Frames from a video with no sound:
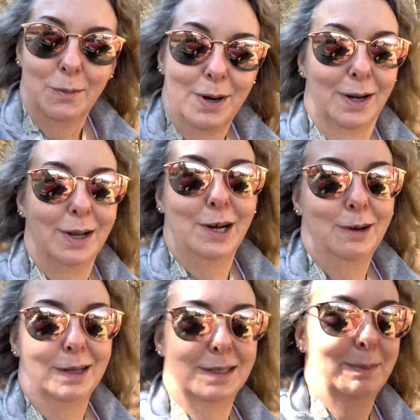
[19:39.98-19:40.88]
we're gonna go
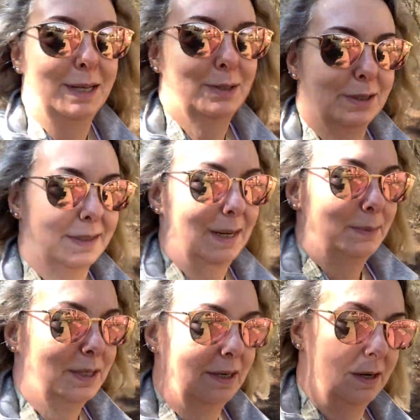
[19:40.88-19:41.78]
get some extra
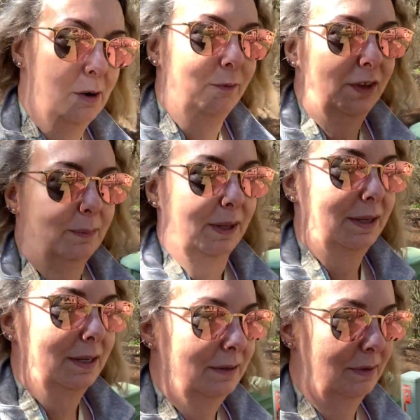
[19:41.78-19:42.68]
steps in and hopefully by
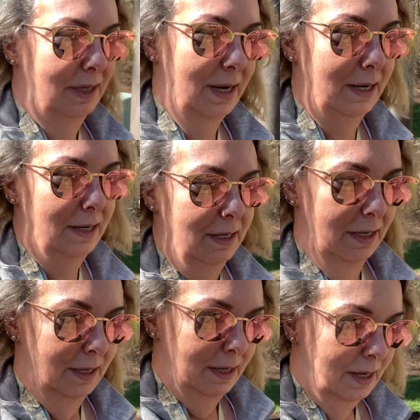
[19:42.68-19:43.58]
the end of the day,
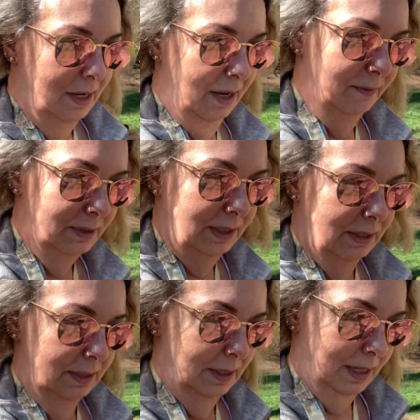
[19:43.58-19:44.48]
I have
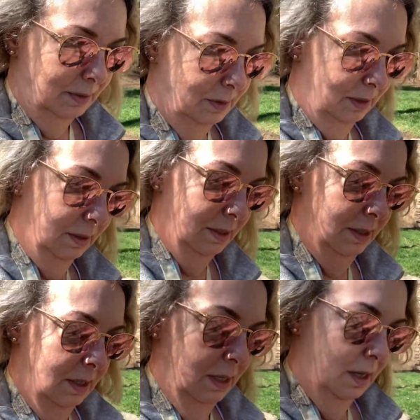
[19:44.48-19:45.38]
60,000
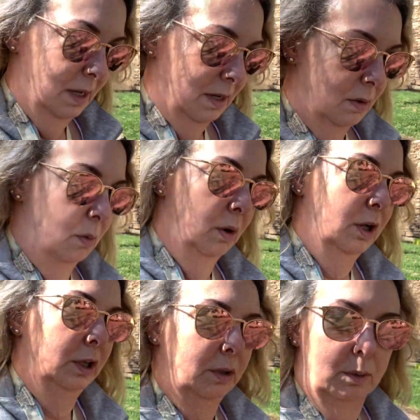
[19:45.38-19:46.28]
or
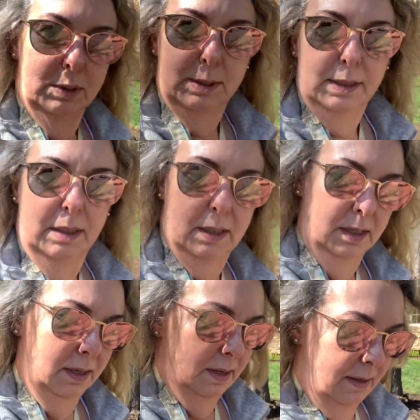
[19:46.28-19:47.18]
close.
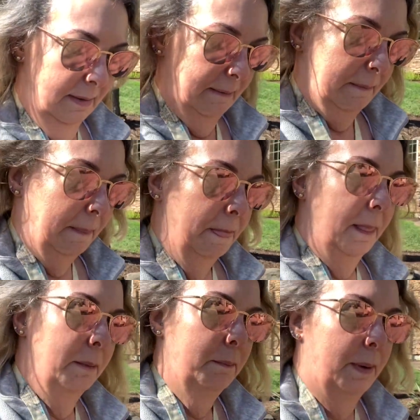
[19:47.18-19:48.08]

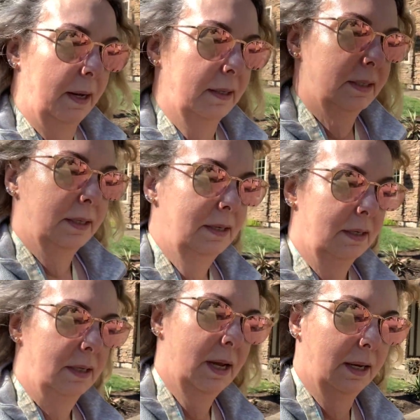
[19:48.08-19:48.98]
But
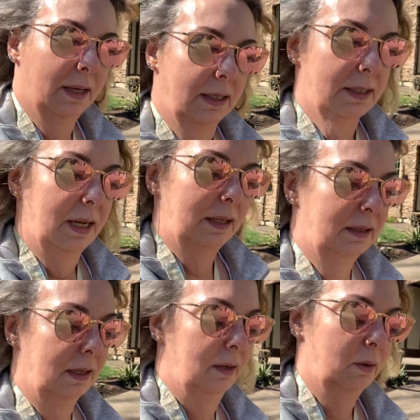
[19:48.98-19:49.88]
yeah, I'd like to end
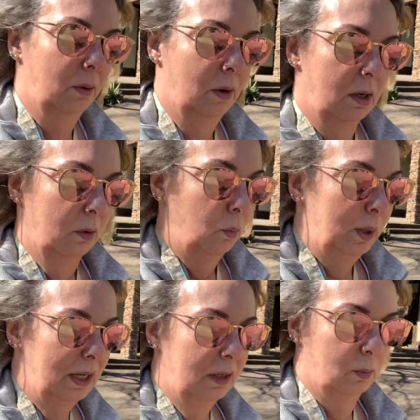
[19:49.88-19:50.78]
the
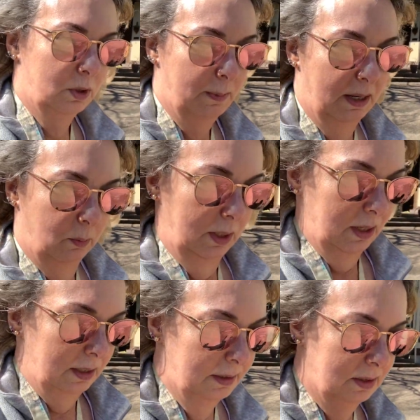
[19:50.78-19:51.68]
week, which my week
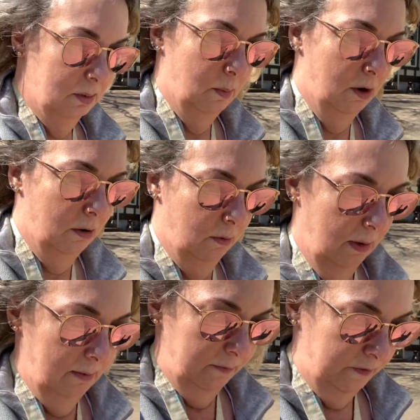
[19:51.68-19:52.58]
ends tomorrow
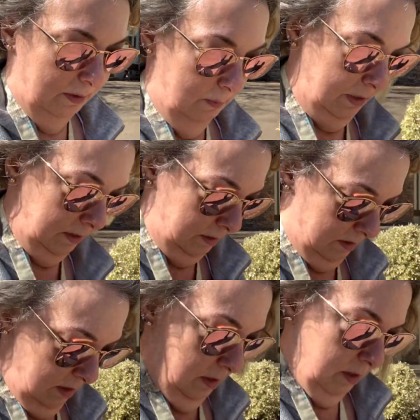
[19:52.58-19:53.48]
on Fitbit.
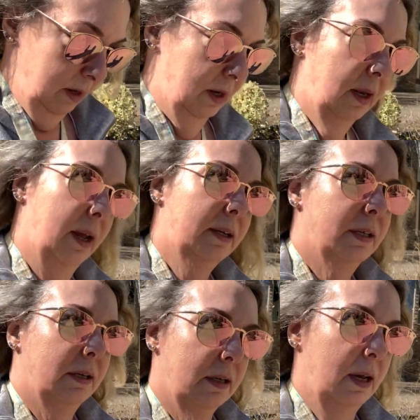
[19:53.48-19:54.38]
I'd like
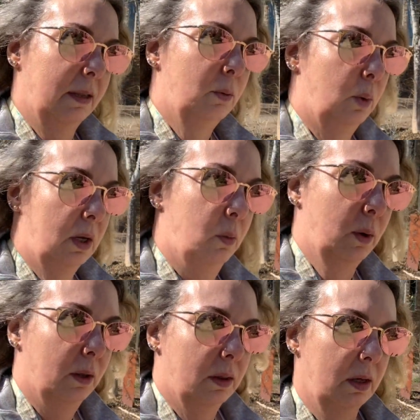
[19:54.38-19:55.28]
to end the week
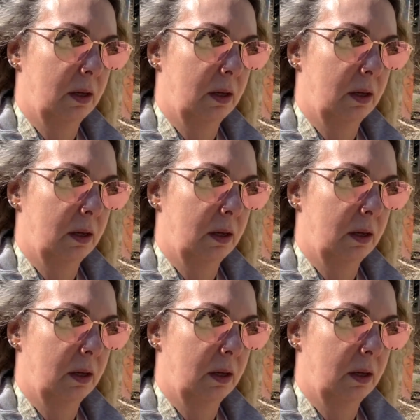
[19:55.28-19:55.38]
with